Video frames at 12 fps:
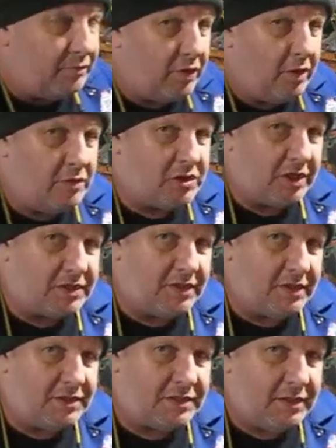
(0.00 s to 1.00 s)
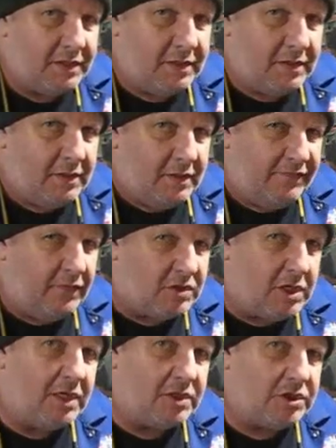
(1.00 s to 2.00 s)
project, this. A few
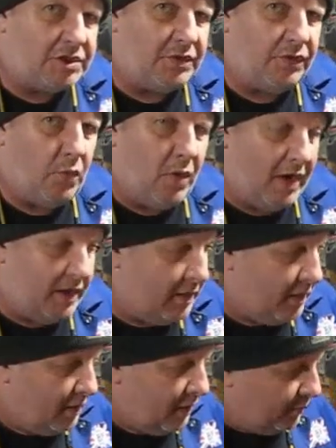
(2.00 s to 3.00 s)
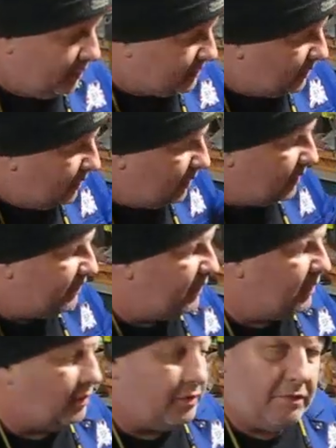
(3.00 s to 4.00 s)
challenges on the way, but I think
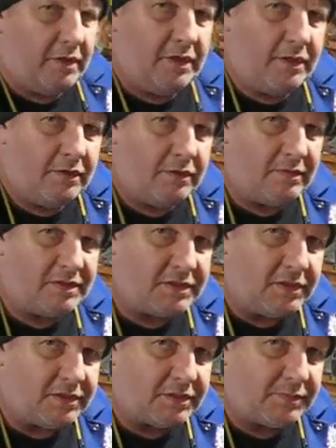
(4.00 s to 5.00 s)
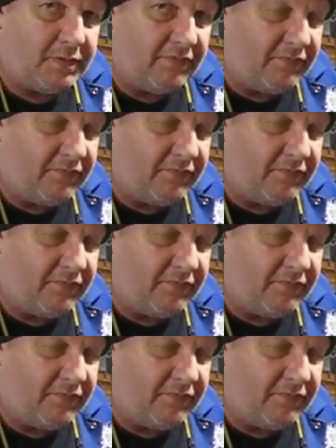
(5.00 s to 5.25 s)
you'll agree the results speak for